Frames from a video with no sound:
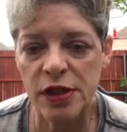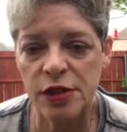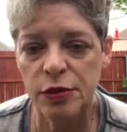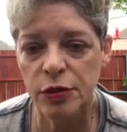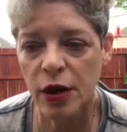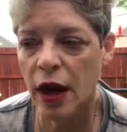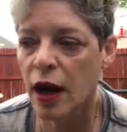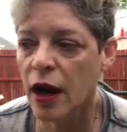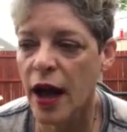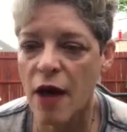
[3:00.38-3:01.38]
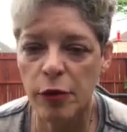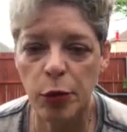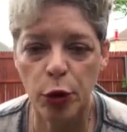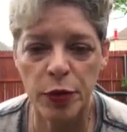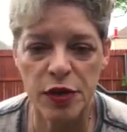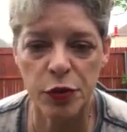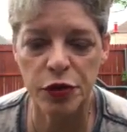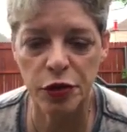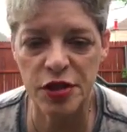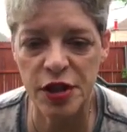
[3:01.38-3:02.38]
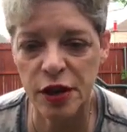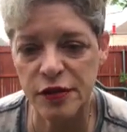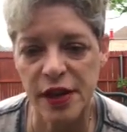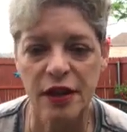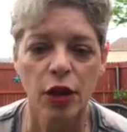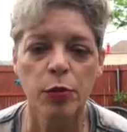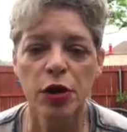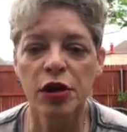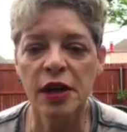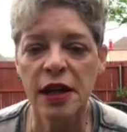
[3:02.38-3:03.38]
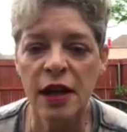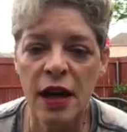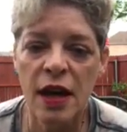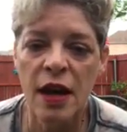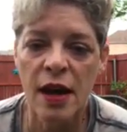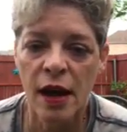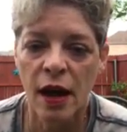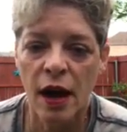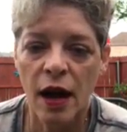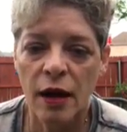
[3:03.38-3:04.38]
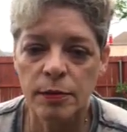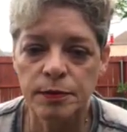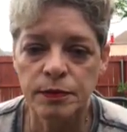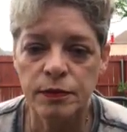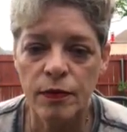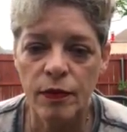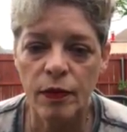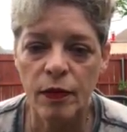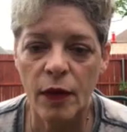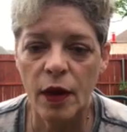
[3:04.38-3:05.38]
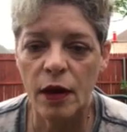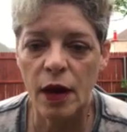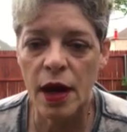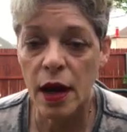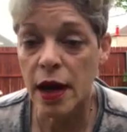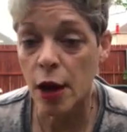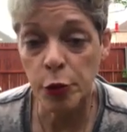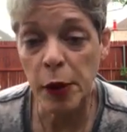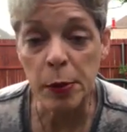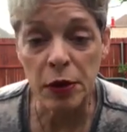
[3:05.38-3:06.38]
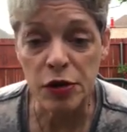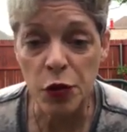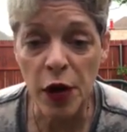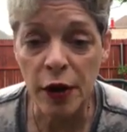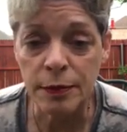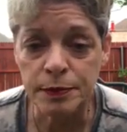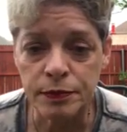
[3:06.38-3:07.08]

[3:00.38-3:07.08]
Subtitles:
us to have a purpose with ourselves and community, and other people as well.